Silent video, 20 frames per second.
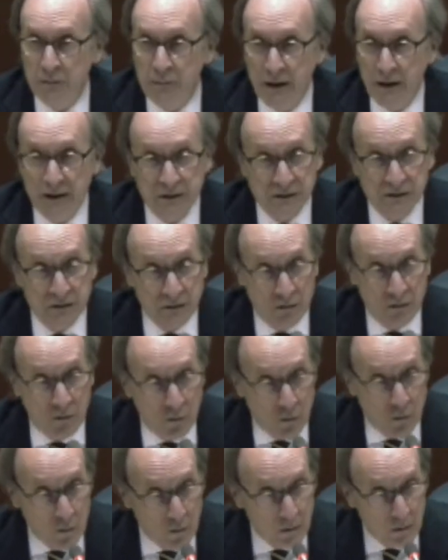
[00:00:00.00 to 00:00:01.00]
remains the
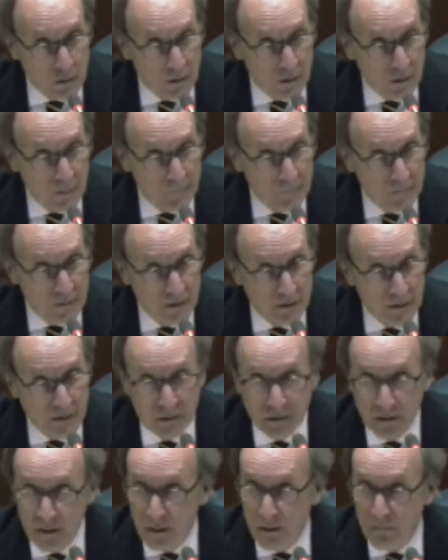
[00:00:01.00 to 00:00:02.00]
core
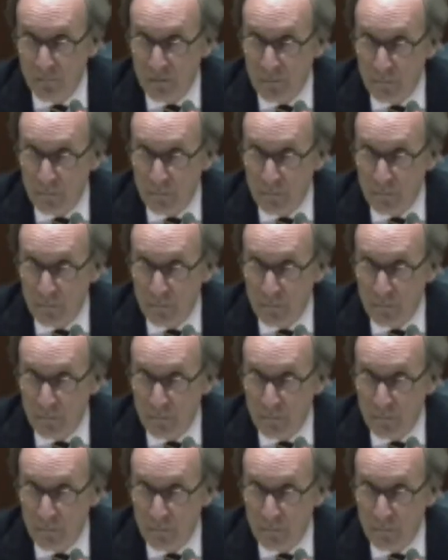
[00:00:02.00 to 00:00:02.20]
of